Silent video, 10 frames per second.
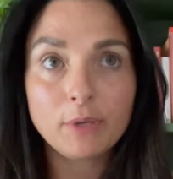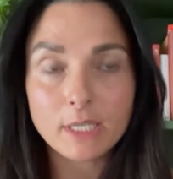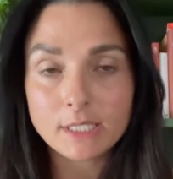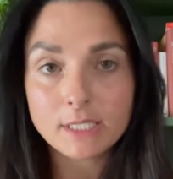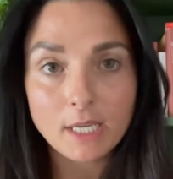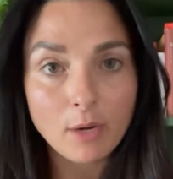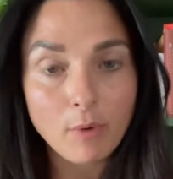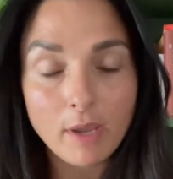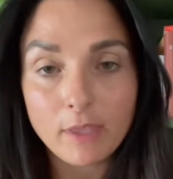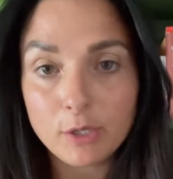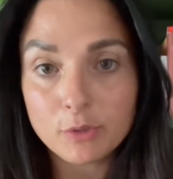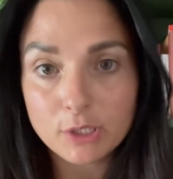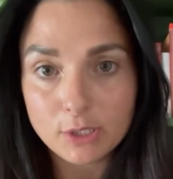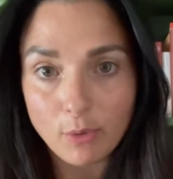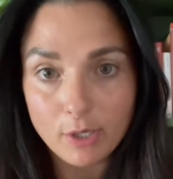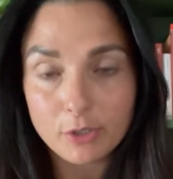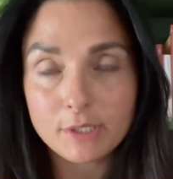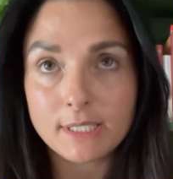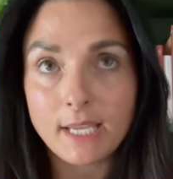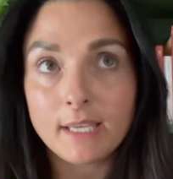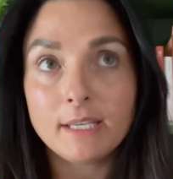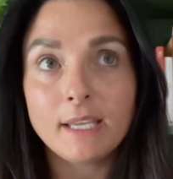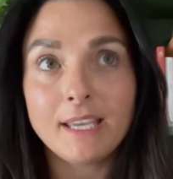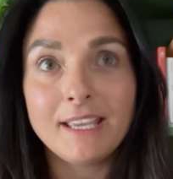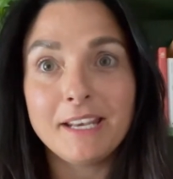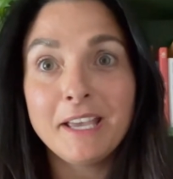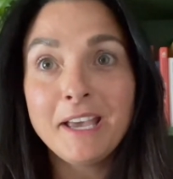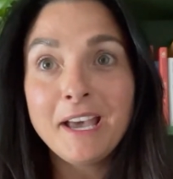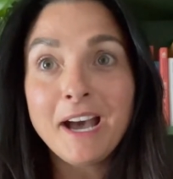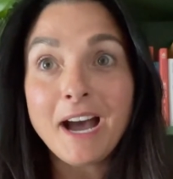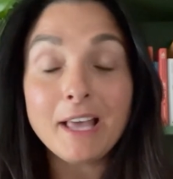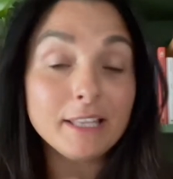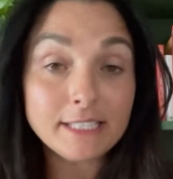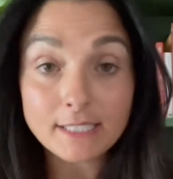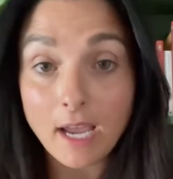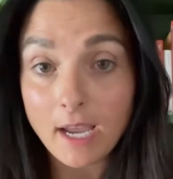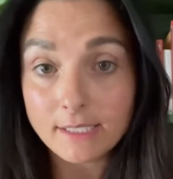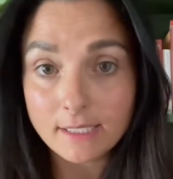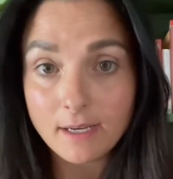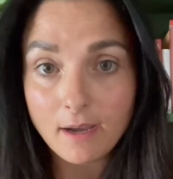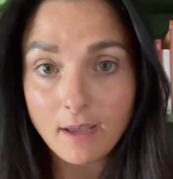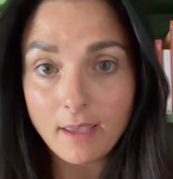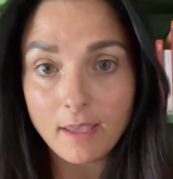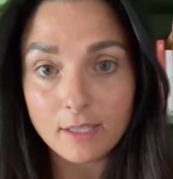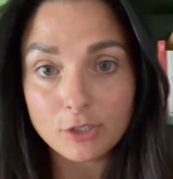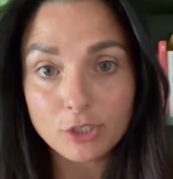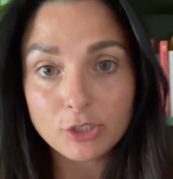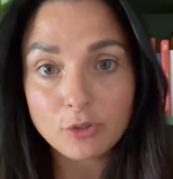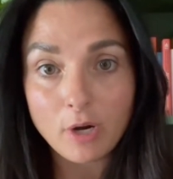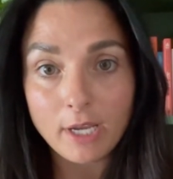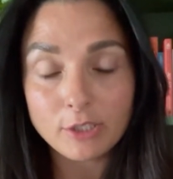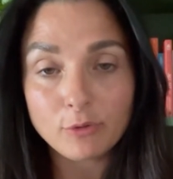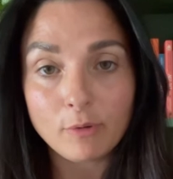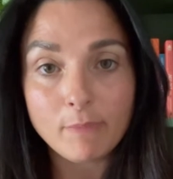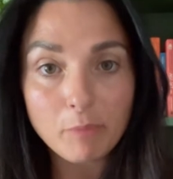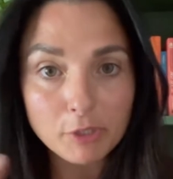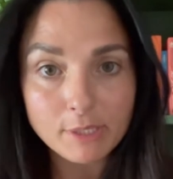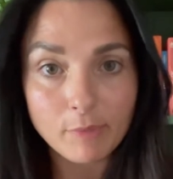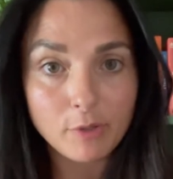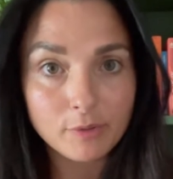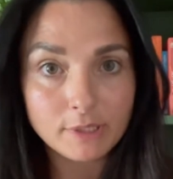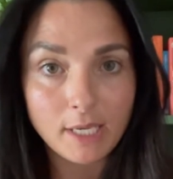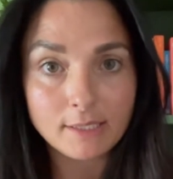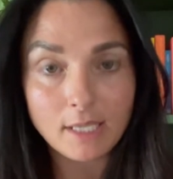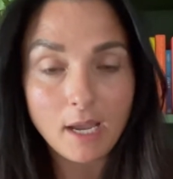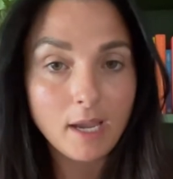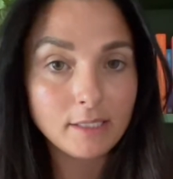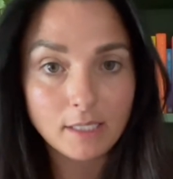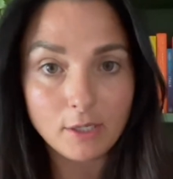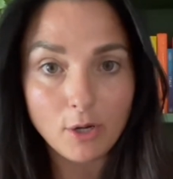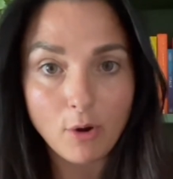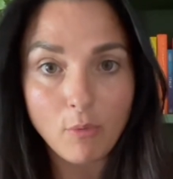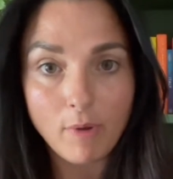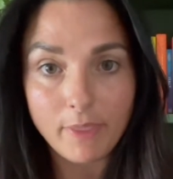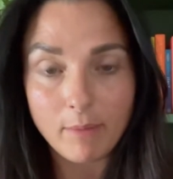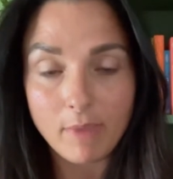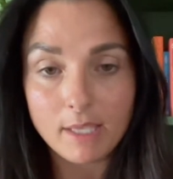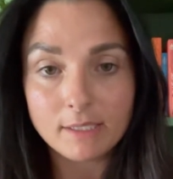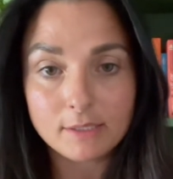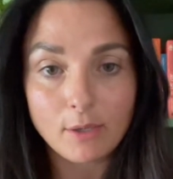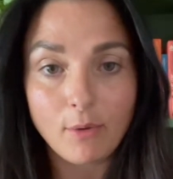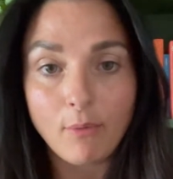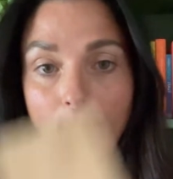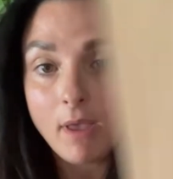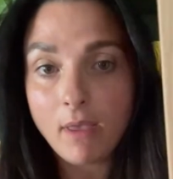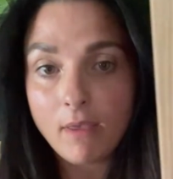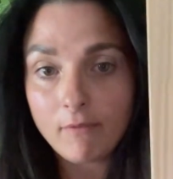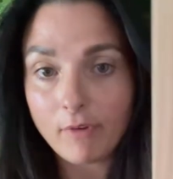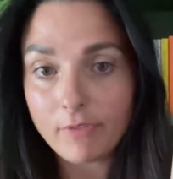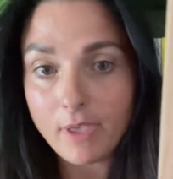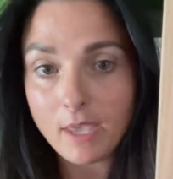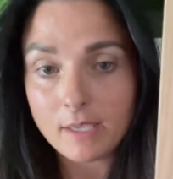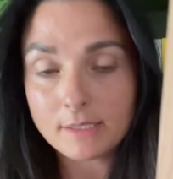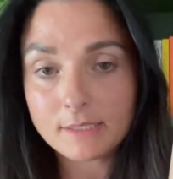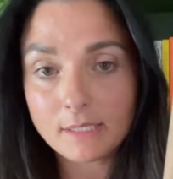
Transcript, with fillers: get into DIY that you just don't understand. And at least I did not. And just trying to remember some of those things that I didn't know what they meant. So for this,